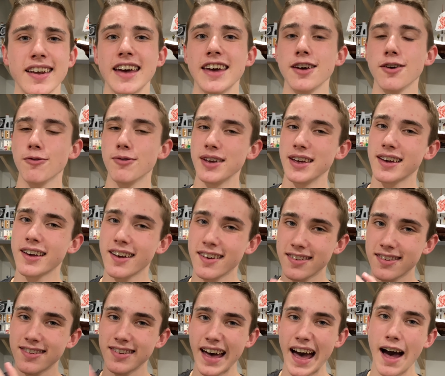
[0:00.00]
unique
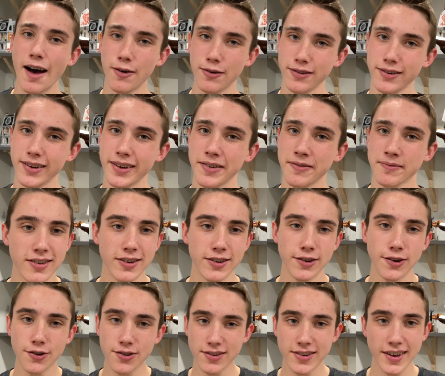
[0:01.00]
sound. You
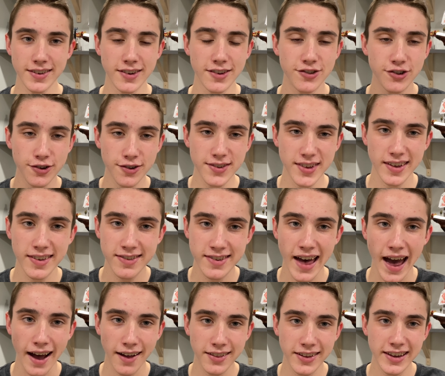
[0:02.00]
just get to choose
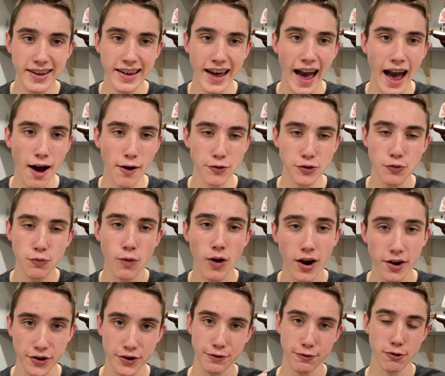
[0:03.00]
exactly how you want
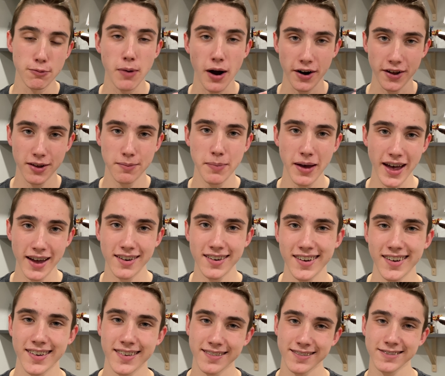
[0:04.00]
your robotic pet.
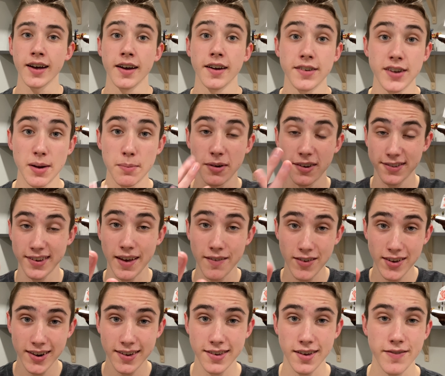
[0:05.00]
Number 7
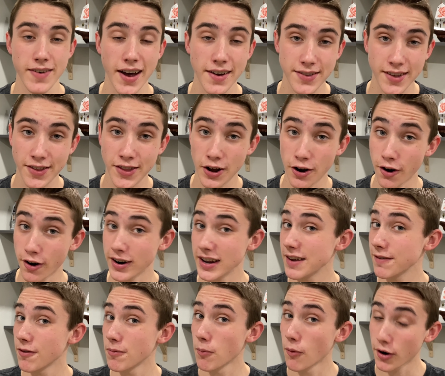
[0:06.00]
is the fact that there are
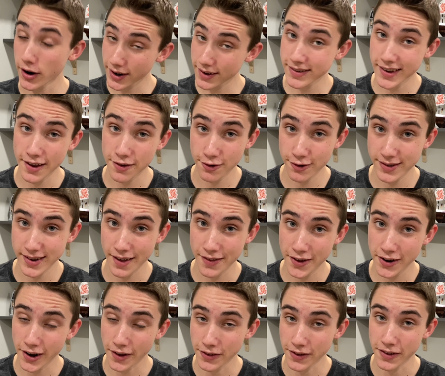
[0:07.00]
even more accessories out there
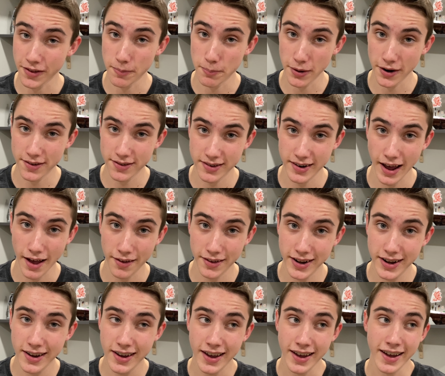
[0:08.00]
other than
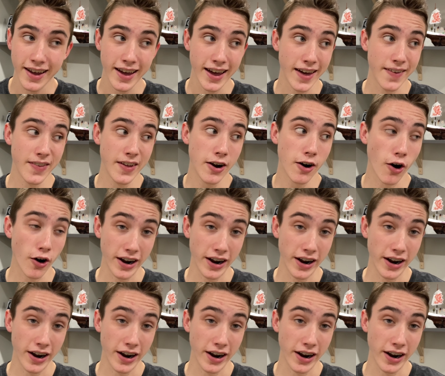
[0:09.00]
personality, and there are